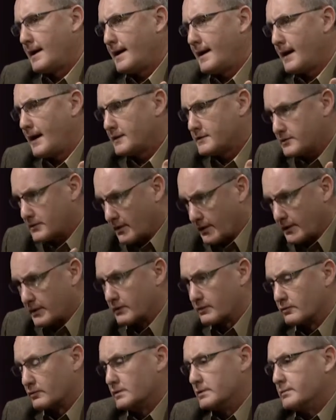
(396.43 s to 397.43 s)
I started a
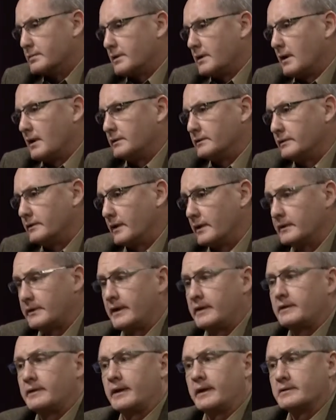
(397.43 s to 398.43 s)
group called
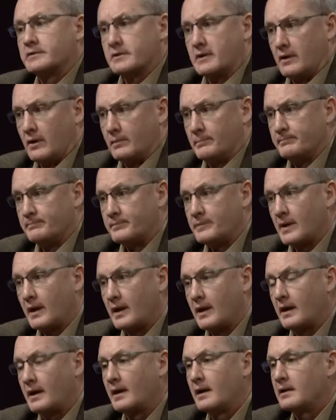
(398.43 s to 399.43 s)
Dayton Dads at Home,
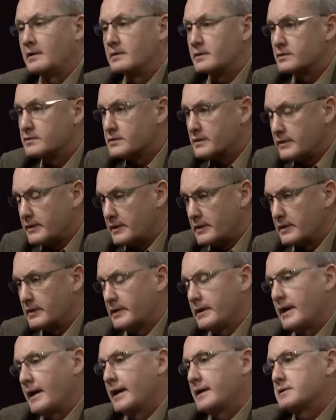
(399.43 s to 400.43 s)
and using the
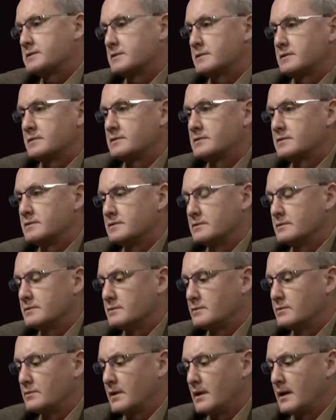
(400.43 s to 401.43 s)
internet
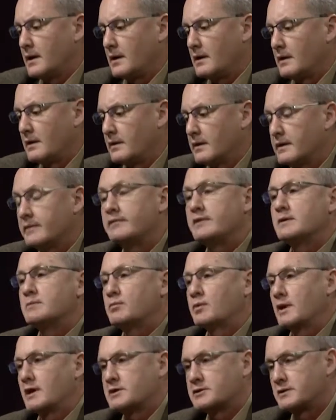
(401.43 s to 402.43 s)
to give the
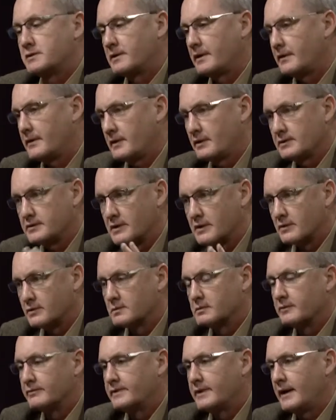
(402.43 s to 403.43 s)
impression that there is a
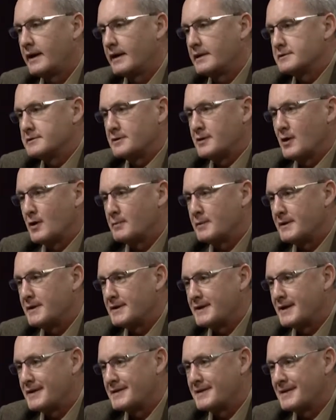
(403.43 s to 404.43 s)
group of dads at home in the
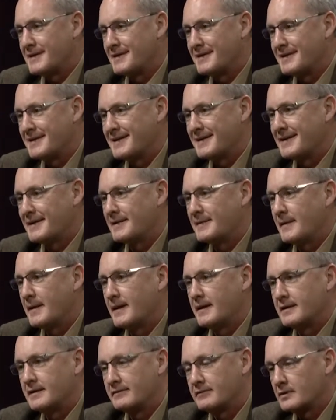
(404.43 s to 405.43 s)
Dayton area,
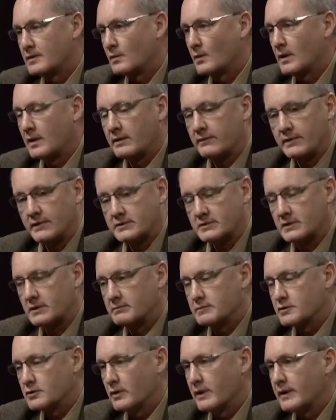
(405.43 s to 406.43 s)
and if you're one of us,
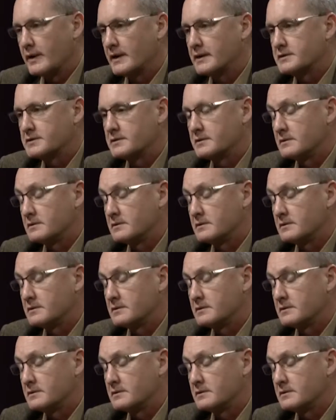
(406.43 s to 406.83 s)
come join us.